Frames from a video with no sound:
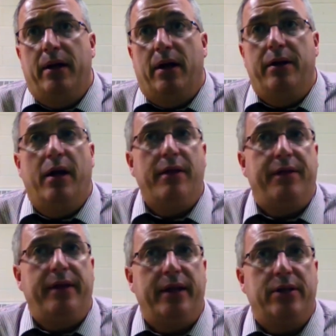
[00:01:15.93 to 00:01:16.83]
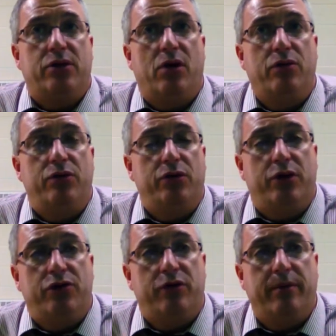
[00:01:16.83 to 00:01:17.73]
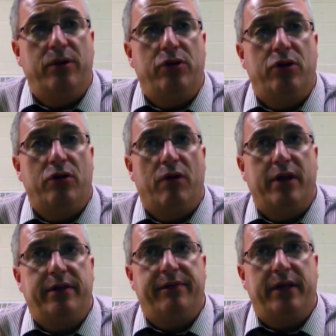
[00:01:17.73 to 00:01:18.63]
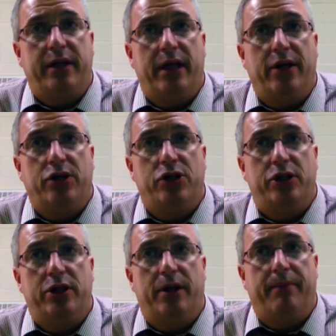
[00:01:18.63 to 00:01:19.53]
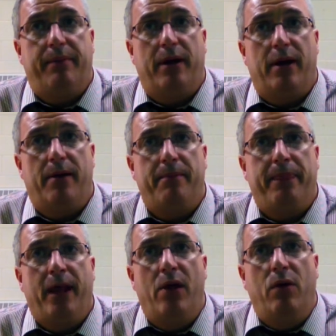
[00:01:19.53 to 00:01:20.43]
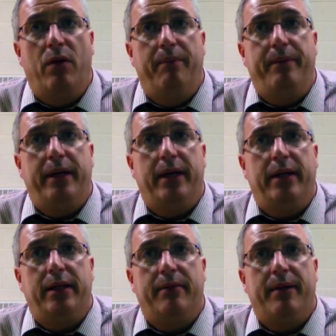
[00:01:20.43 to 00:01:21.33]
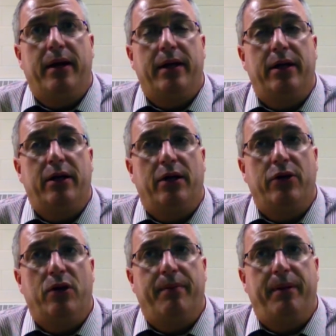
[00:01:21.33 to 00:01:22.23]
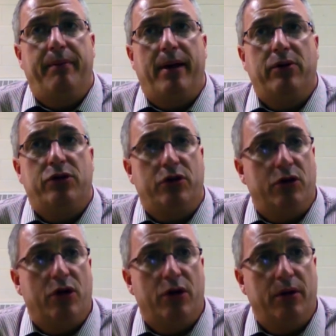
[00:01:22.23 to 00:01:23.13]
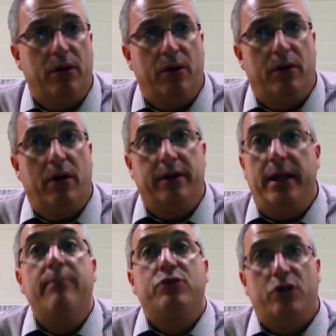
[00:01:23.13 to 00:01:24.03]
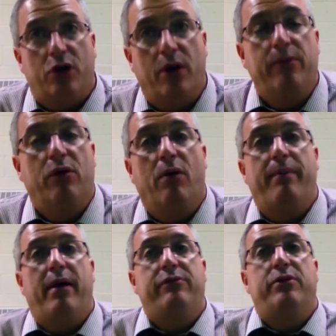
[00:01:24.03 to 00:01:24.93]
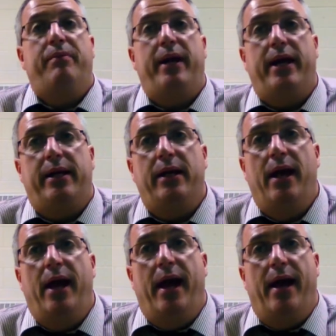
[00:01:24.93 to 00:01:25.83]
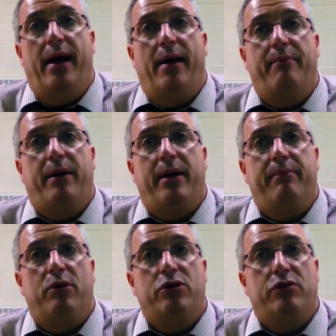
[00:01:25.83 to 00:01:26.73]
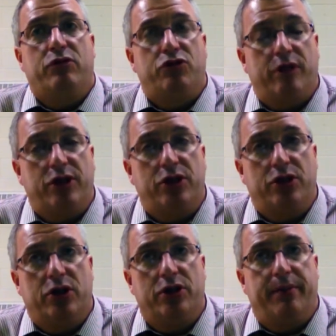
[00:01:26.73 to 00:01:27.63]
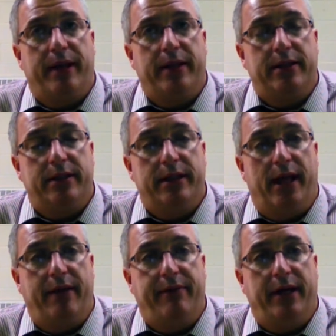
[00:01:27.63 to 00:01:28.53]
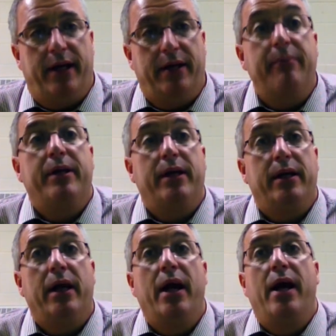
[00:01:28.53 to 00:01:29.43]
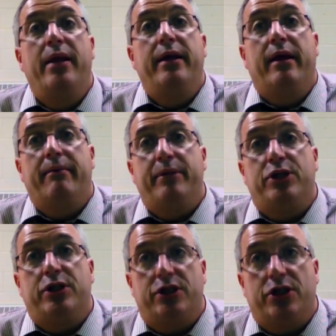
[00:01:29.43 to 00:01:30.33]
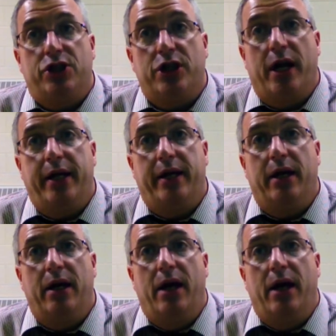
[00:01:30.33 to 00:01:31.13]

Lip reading: Another thing that's going to contribute to the rise of dictatorship will be the American and other European powers attempts to curb the growing power of Japan by imposing restrictions on Japan's navy and limiting their ambitions in China.